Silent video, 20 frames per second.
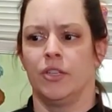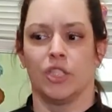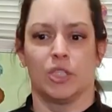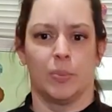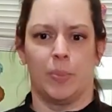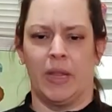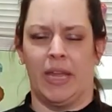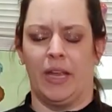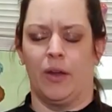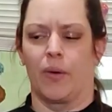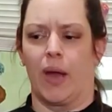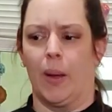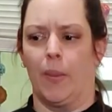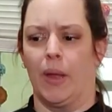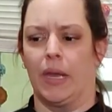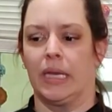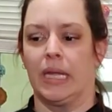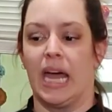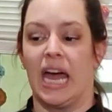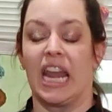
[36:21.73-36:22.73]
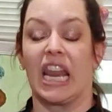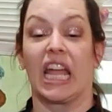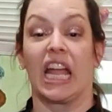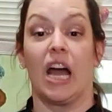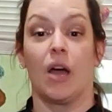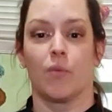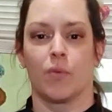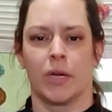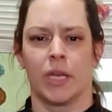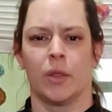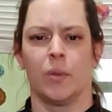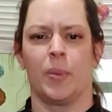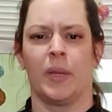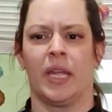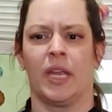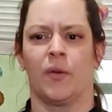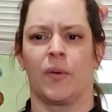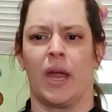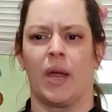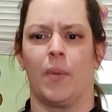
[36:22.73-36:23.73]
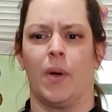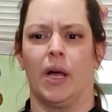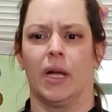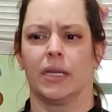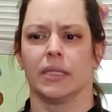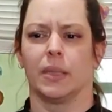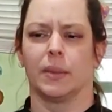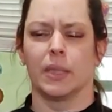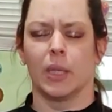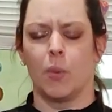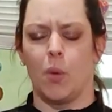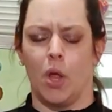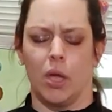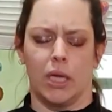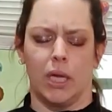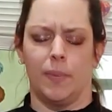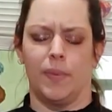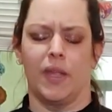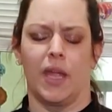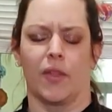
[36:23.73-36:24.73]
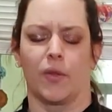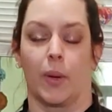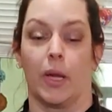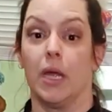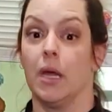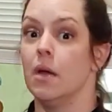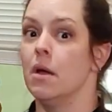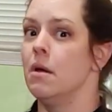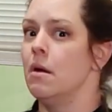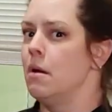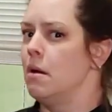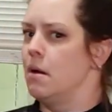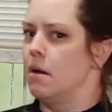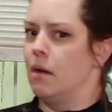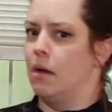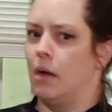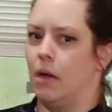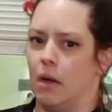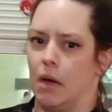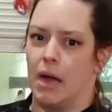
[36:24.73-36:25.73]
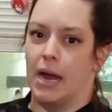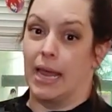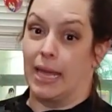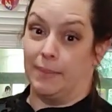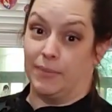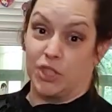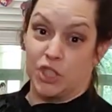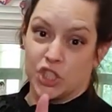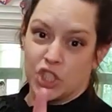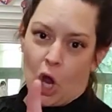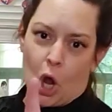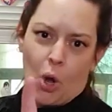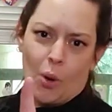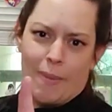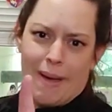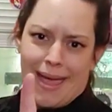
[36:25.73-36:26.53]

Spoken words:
just a plain gray one. And I got rid of the plain gray one because I was like, well, I'll keep the other one. And I'm so